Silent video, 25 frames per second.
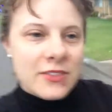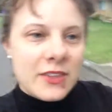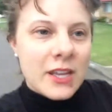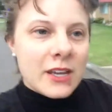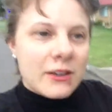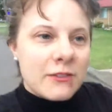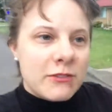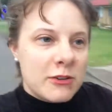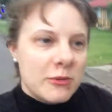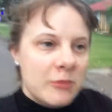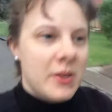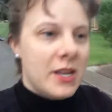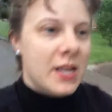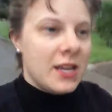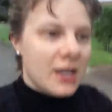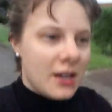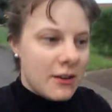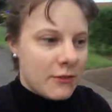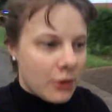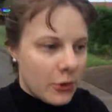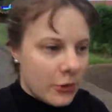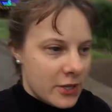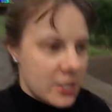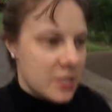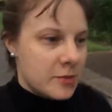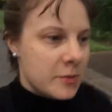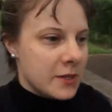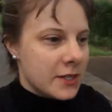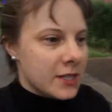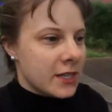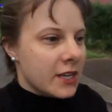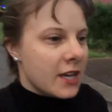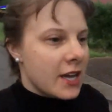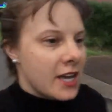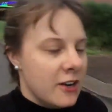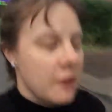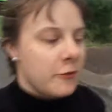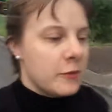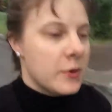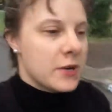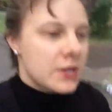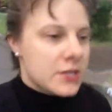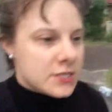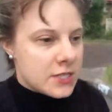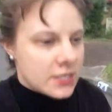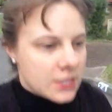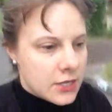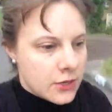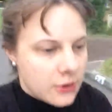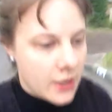think for me, I've always been the kind of
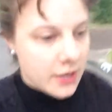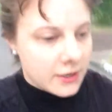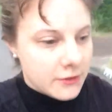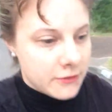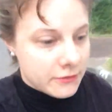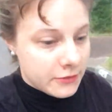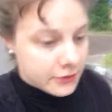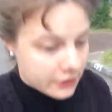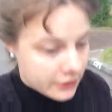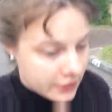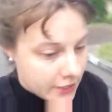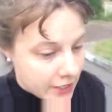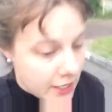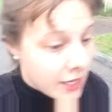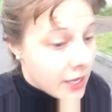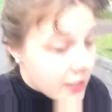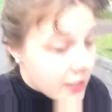person who had a very,